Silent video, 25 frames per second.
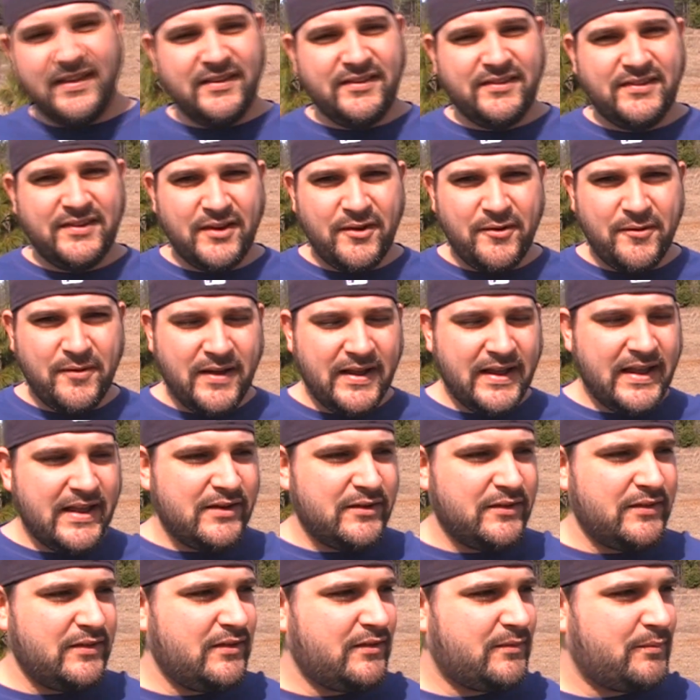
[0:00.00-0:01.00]
And so I
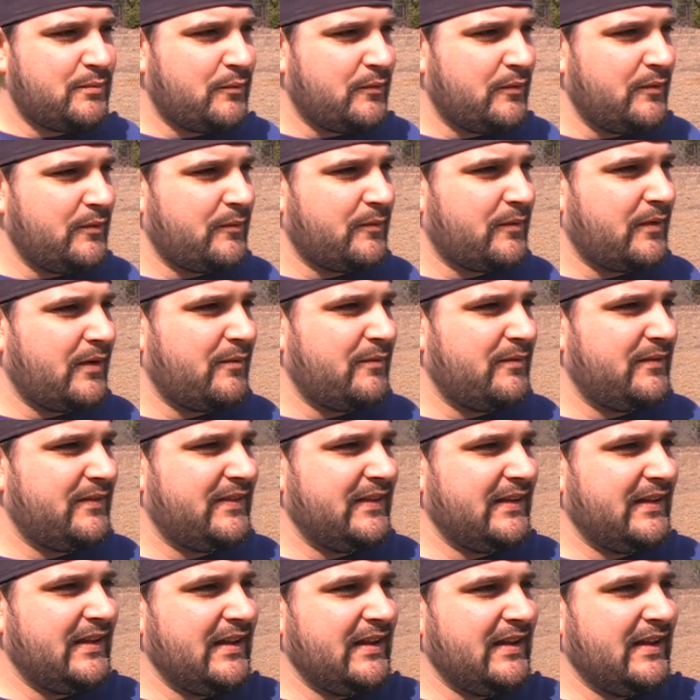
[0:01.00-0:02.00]
got to this point where I was
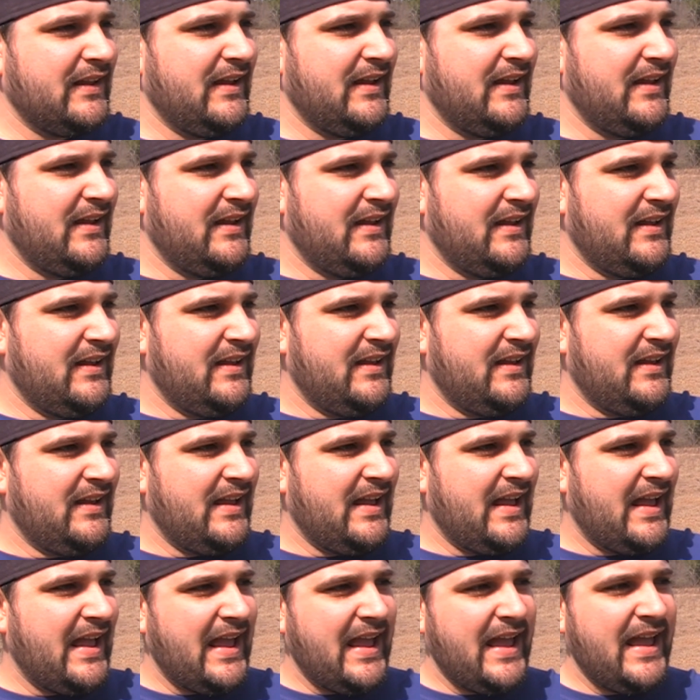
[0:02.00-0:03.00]
thinking,
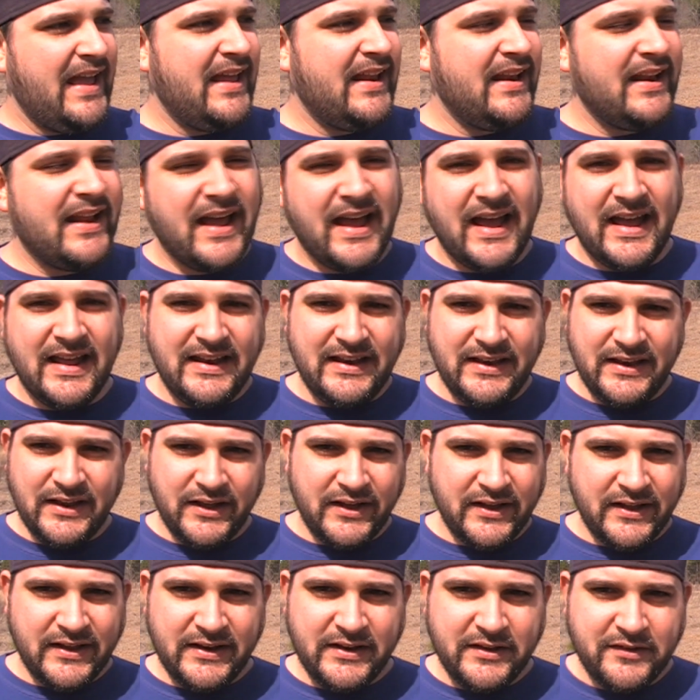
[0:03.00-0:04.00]
had I
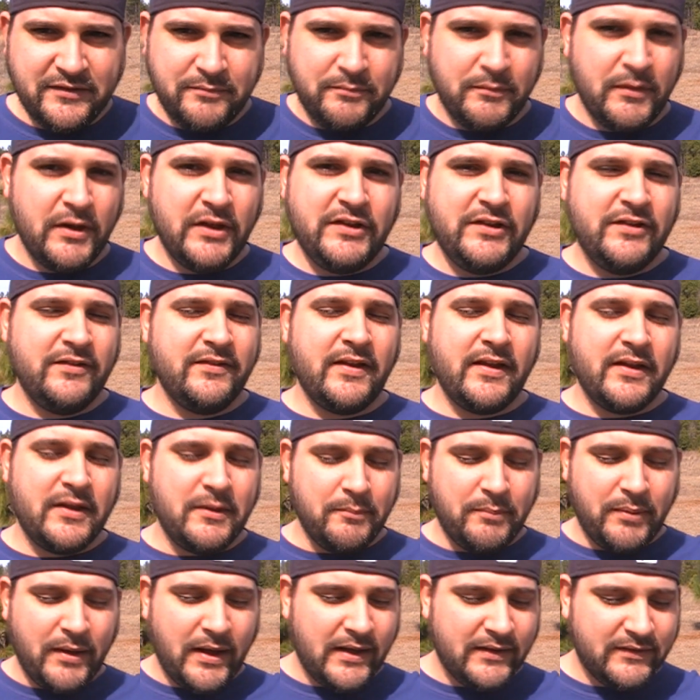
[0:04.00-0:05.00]
done as much as I
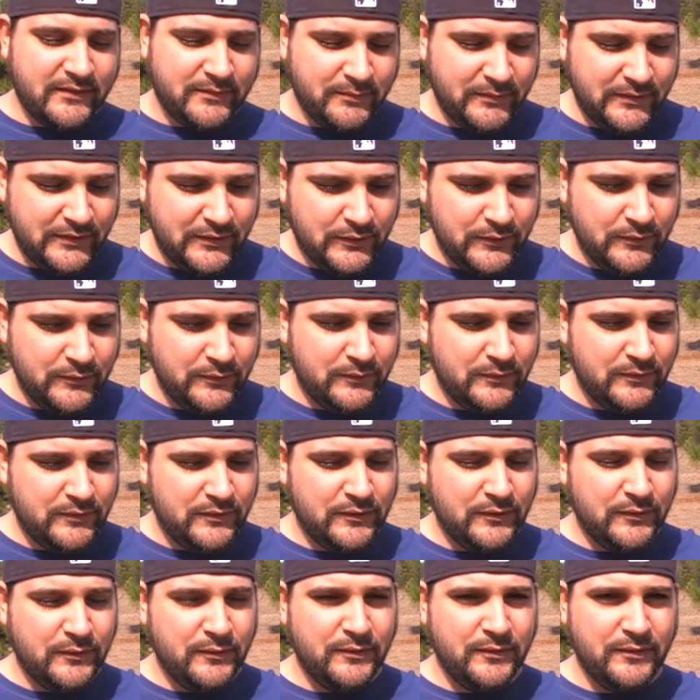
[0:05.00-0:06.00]
could possibly do
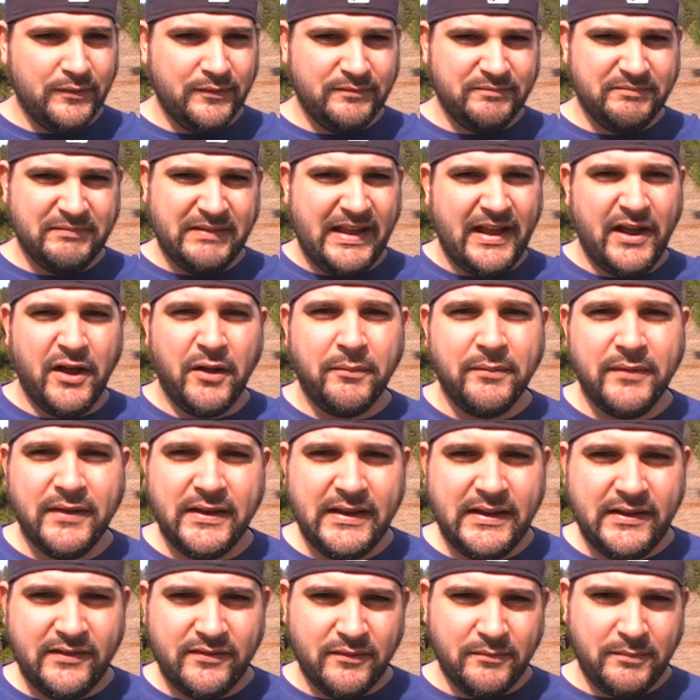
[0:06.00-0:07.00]
to help the
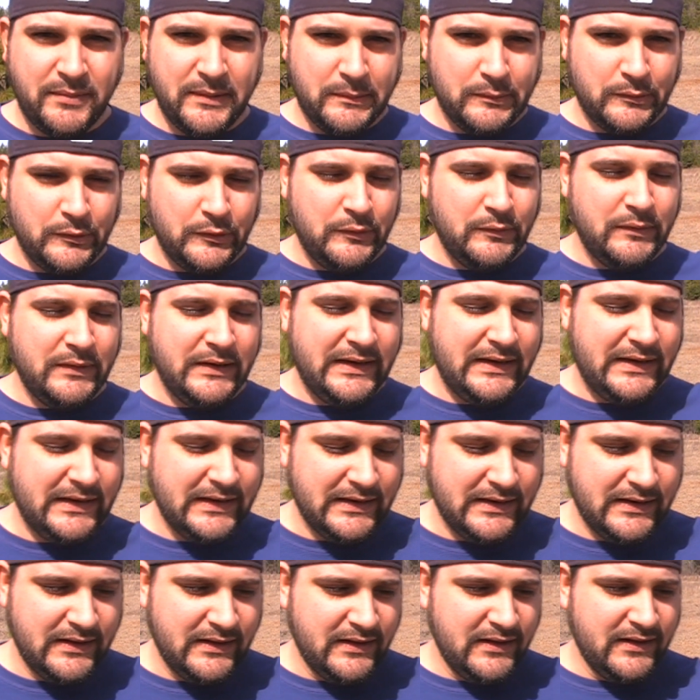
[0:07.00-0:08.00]
needs of people who
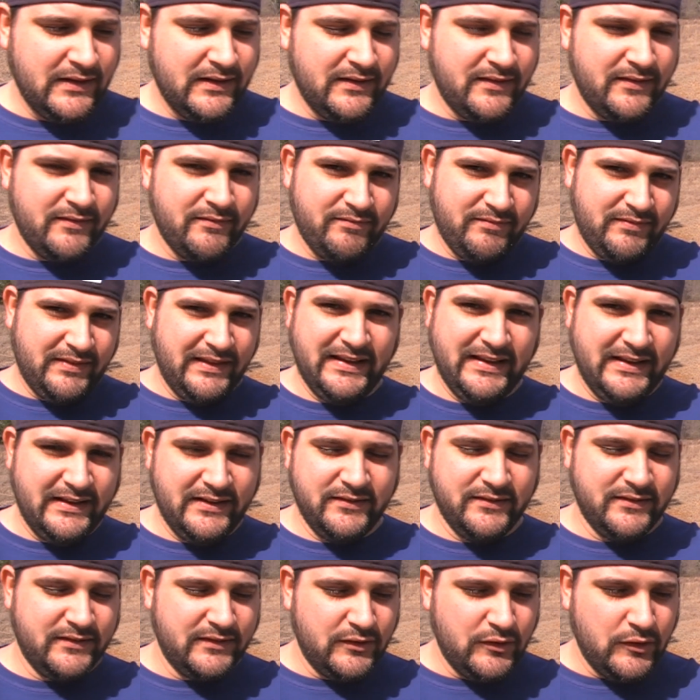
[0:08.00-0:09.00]
needed
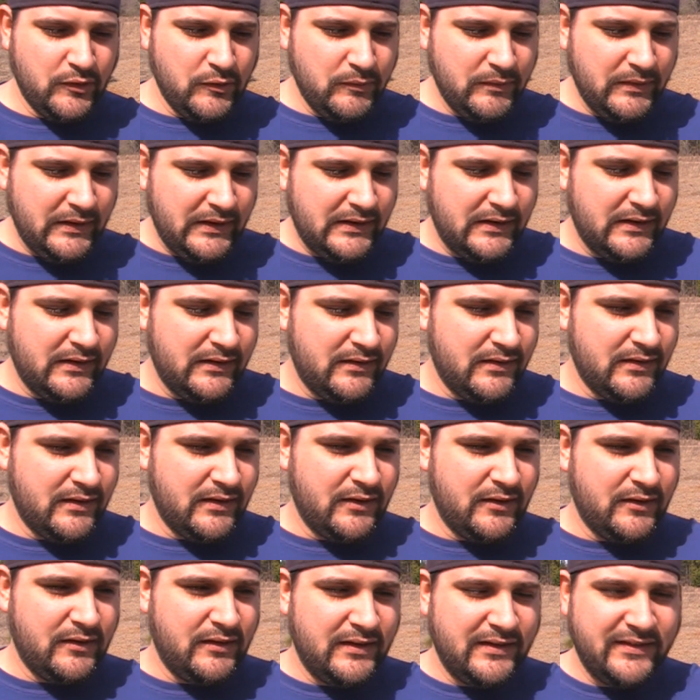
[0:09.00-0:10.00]
things and who needed
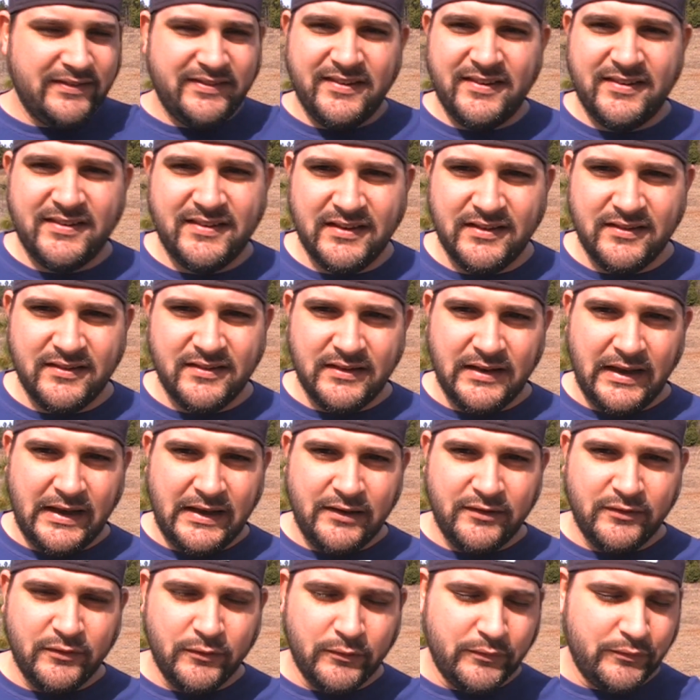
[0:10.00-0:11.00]
uh, assistance in
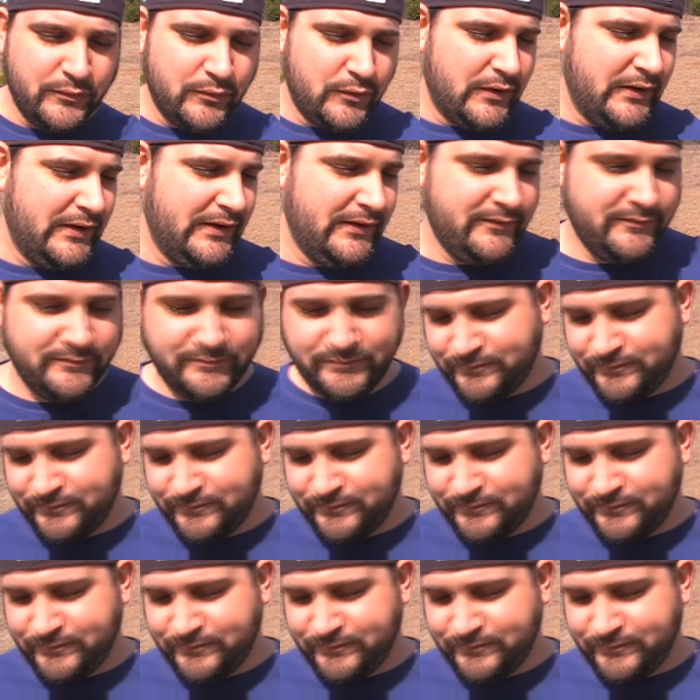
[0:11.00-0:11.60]
any sort of way.